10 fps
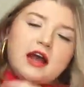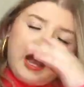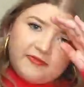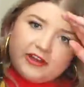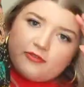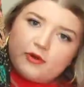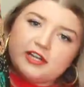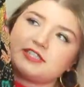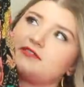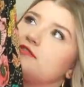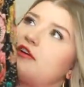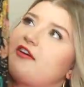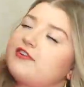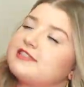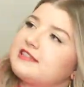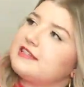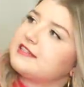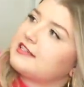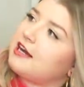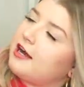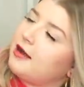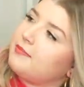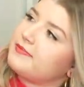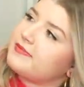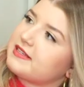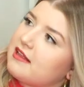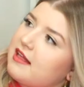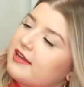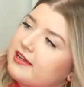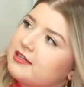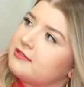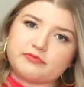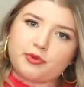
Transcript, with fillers: I'm five one just for reference, and this comes like